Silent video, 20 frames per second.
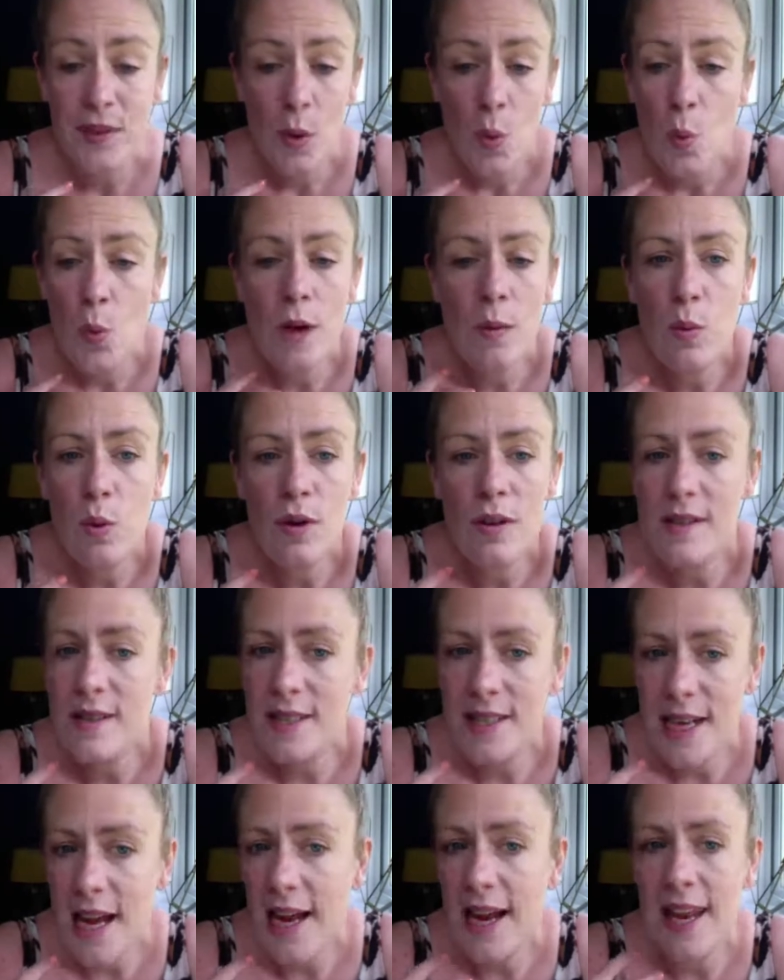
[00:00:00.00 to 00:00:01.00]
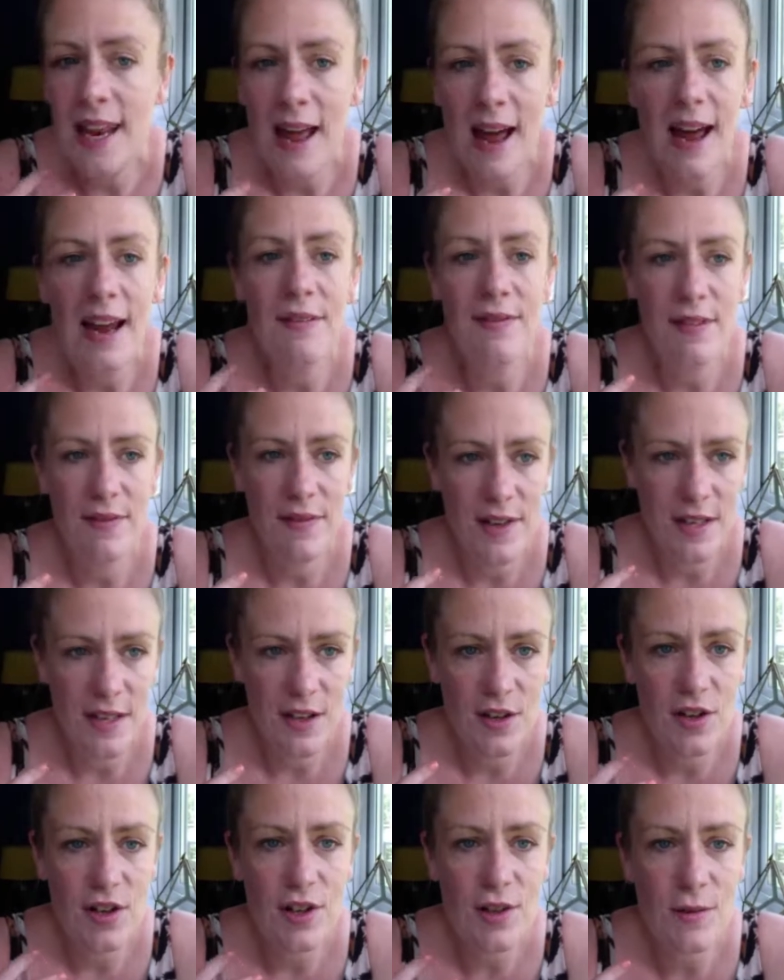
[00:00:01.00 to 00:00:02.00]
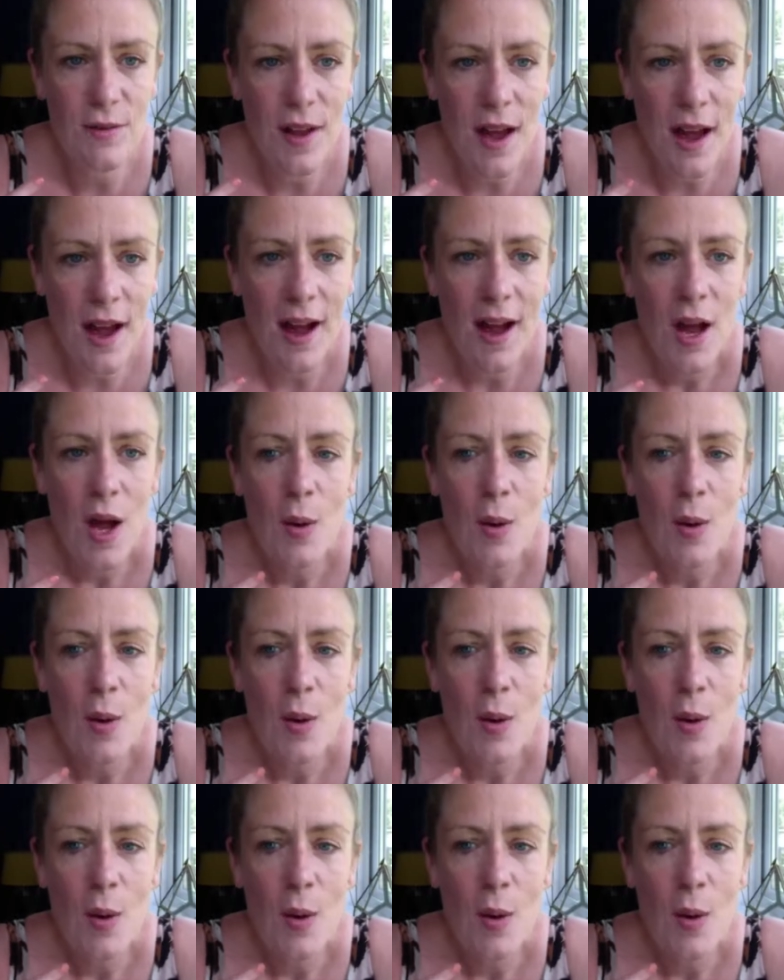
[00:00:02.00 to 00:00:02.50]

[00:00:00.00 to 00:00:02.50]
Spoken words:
We wouldn't stay alive if it didn't do that.